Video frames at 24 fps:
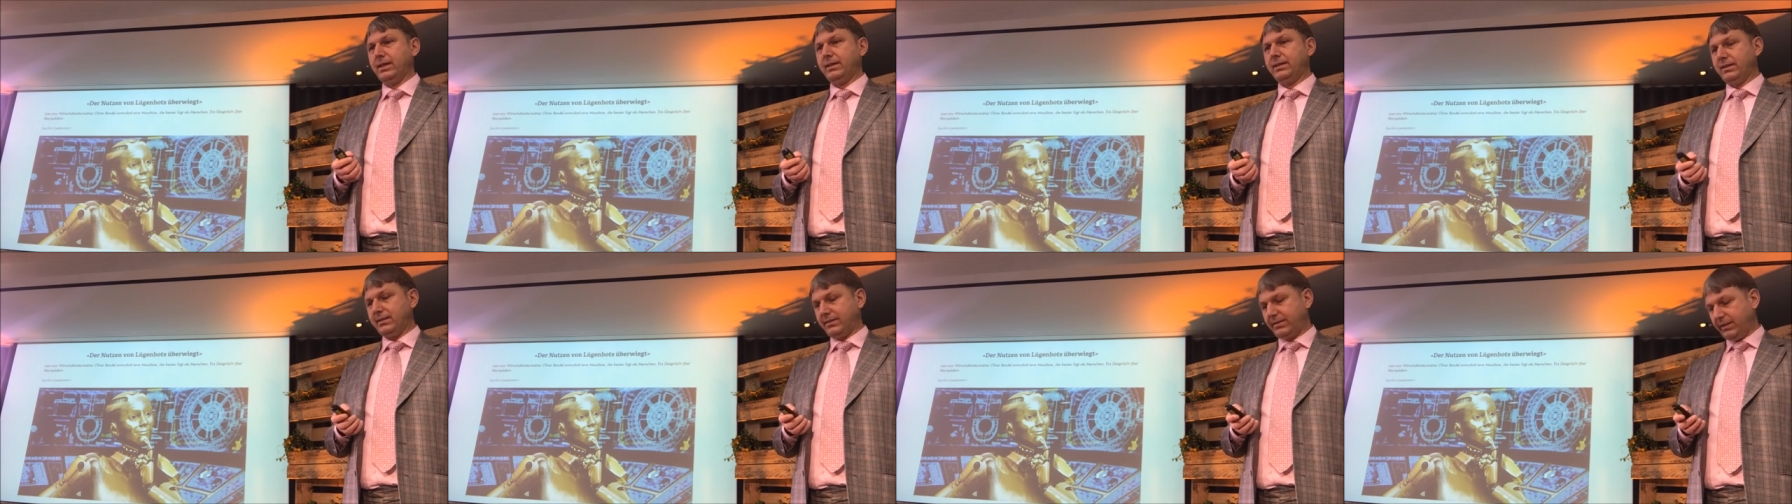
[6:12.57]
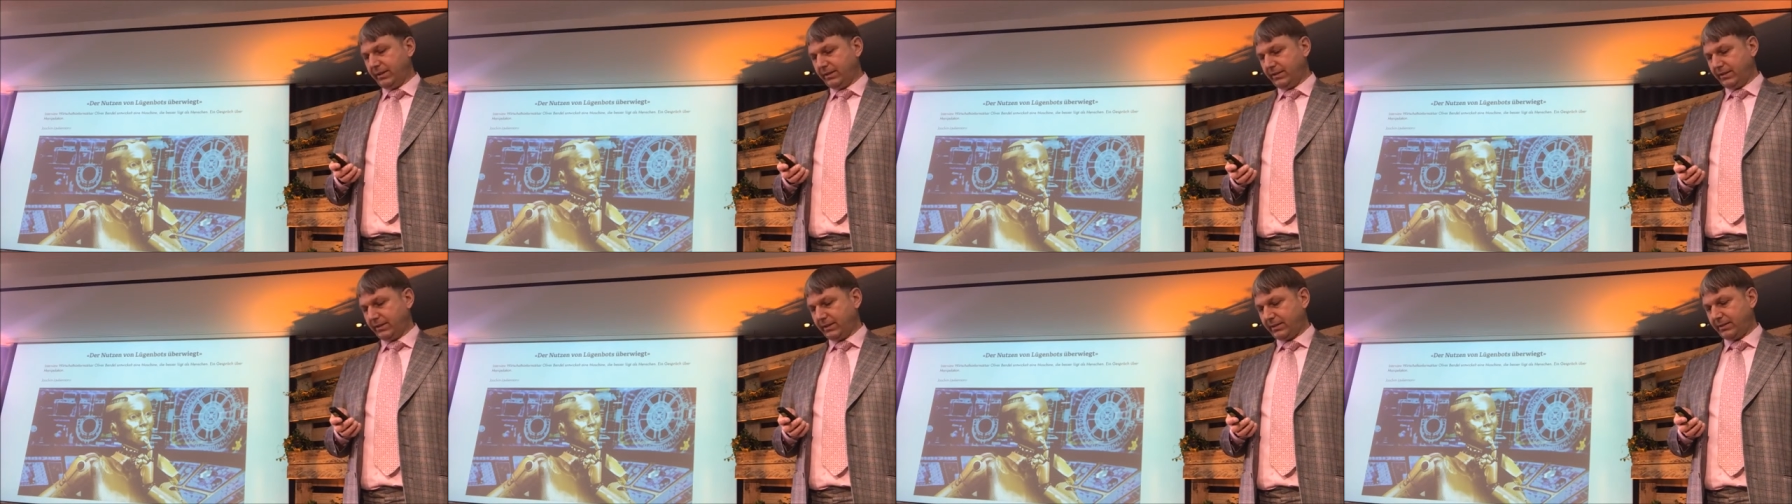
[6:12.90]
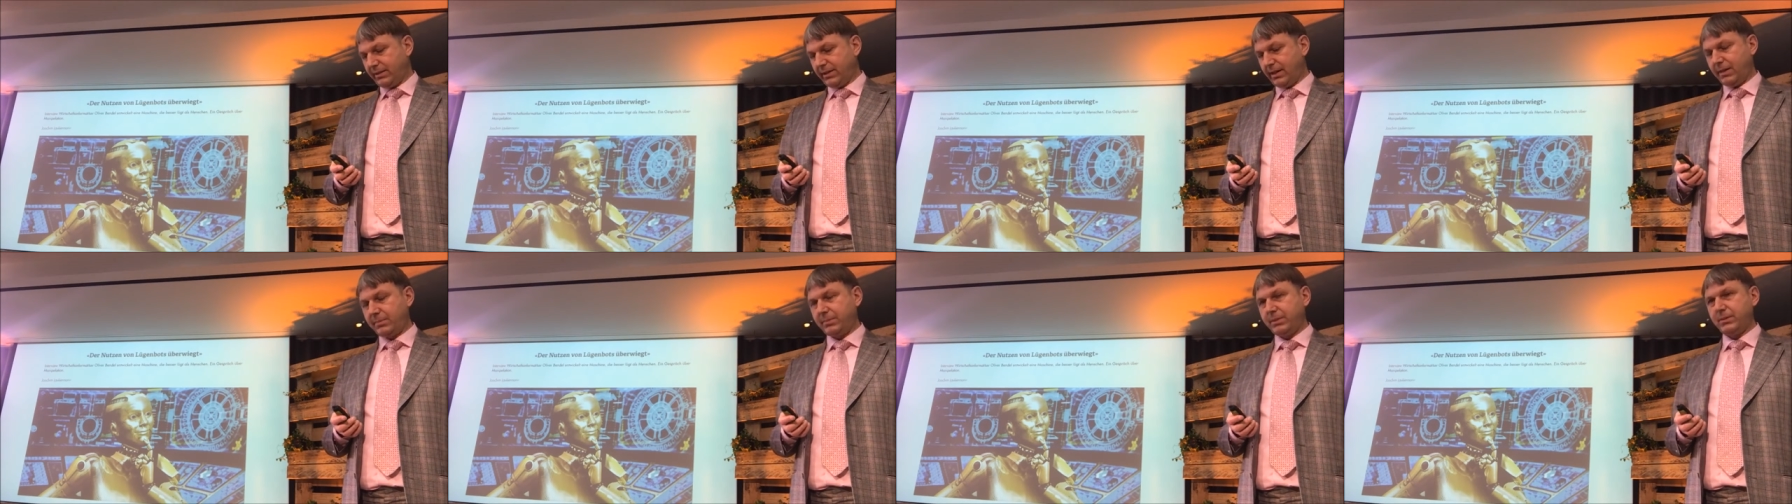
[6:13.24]
And in such a
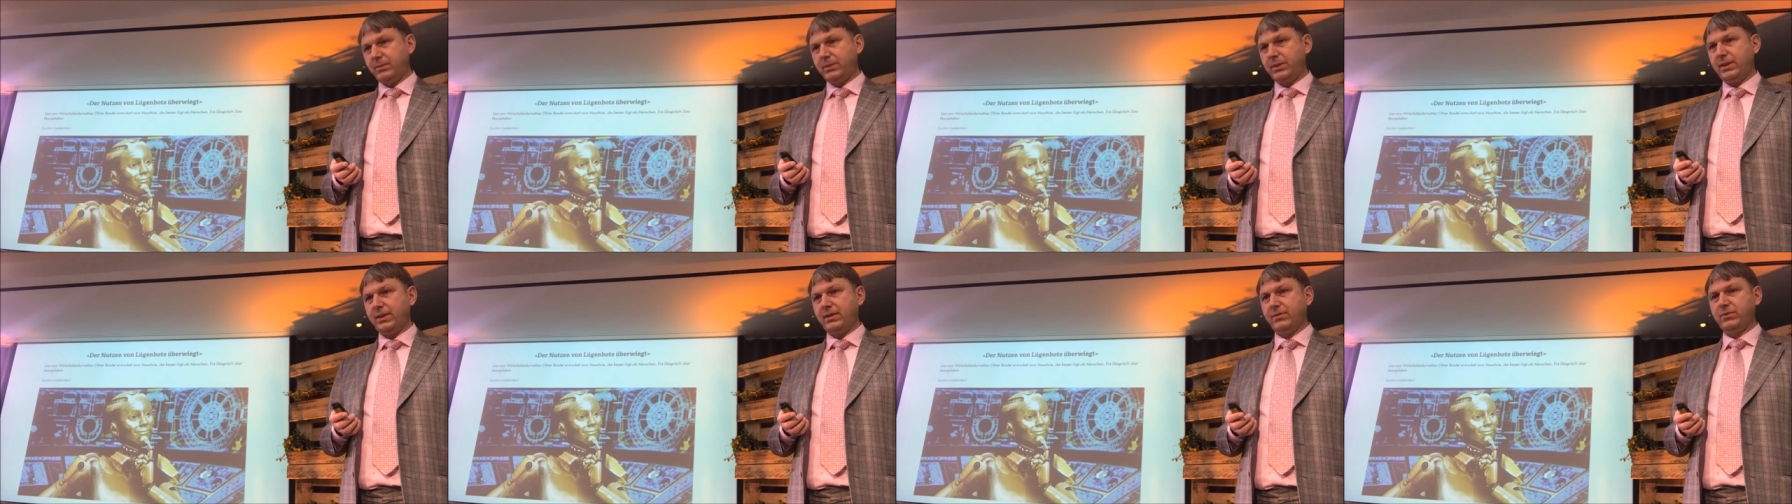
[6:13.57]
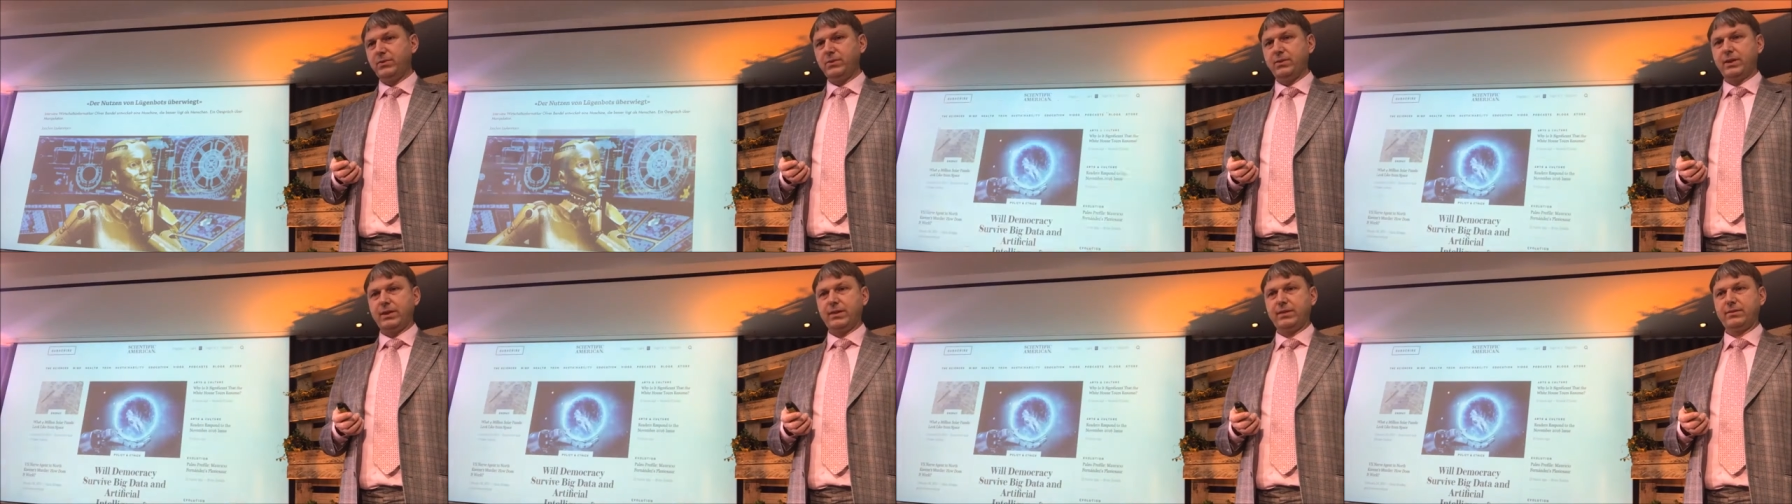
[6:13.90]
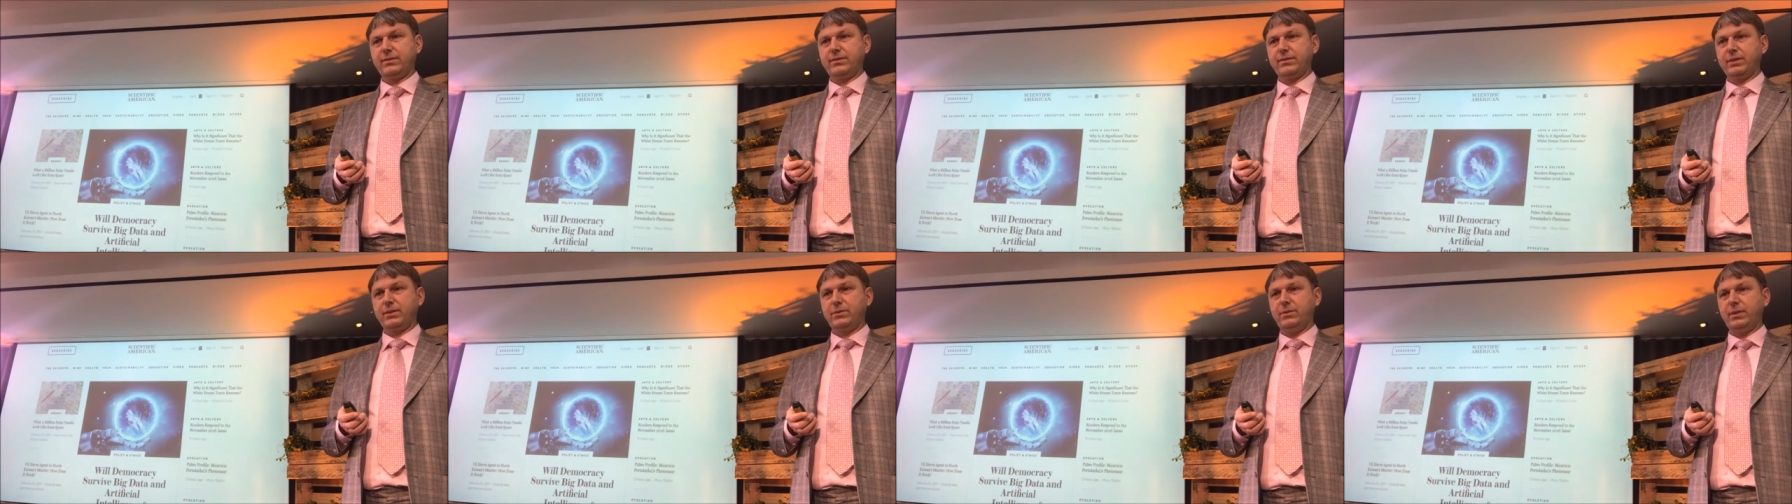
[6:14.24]
climate, we have to
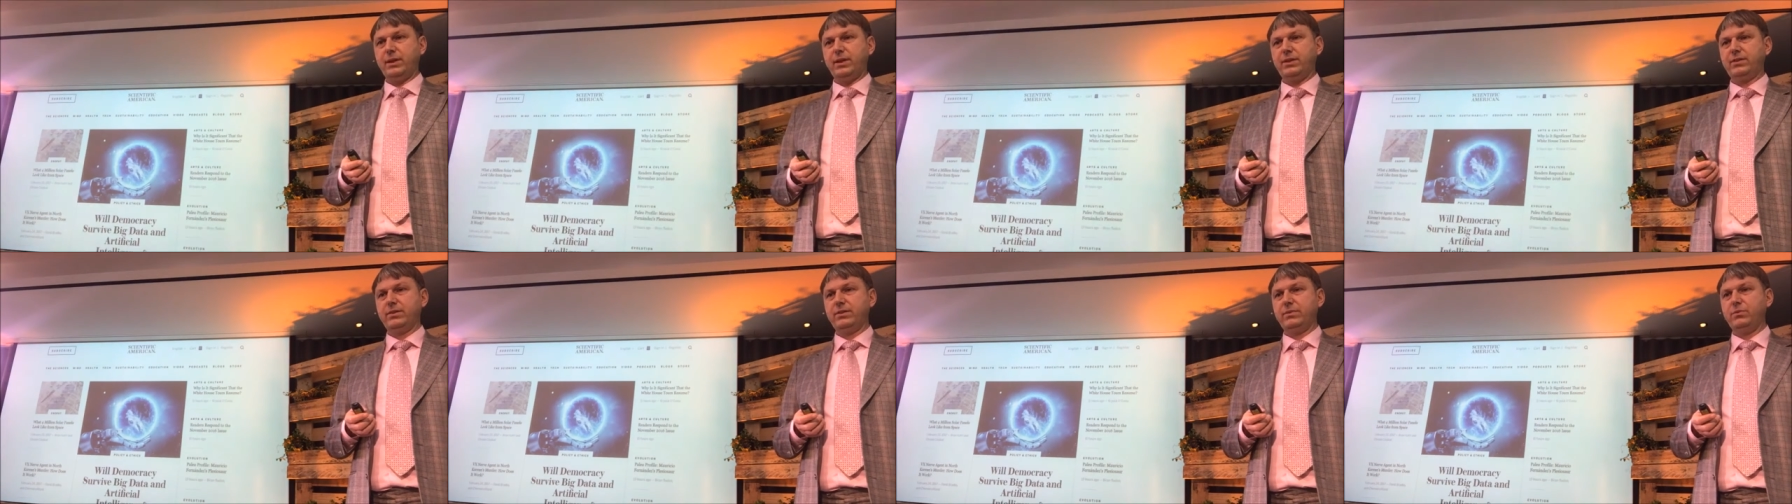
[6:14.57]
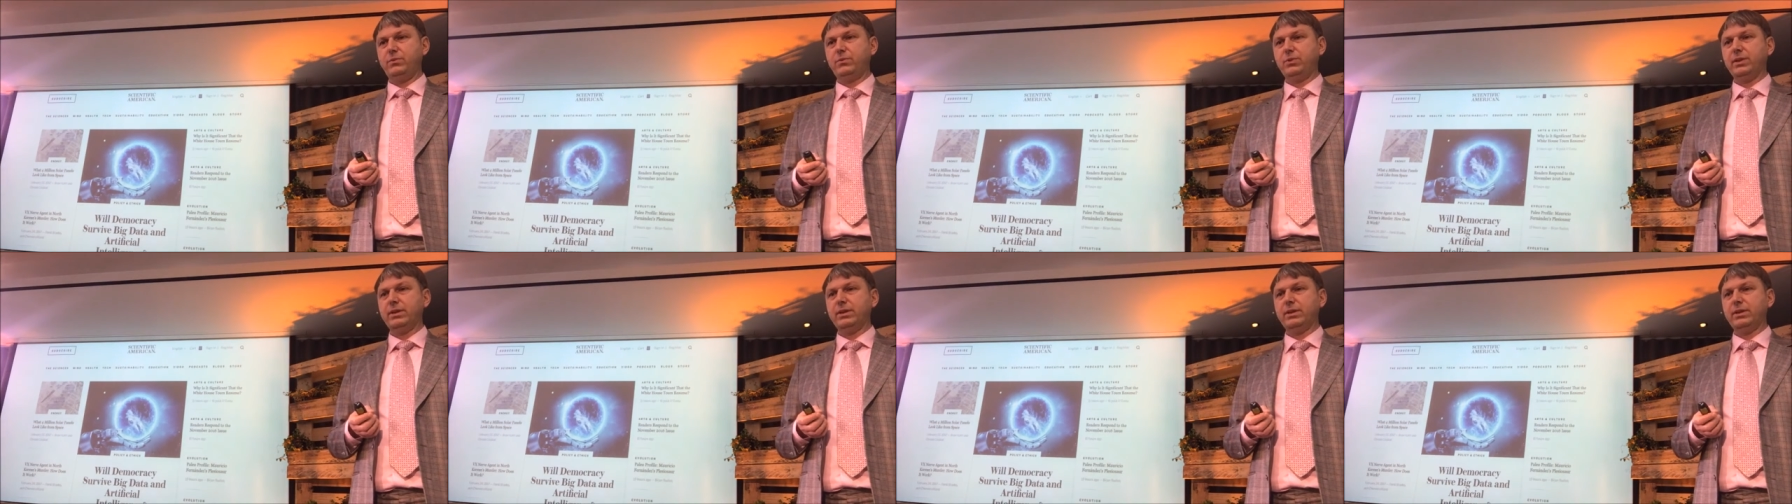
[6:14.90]
ask the question,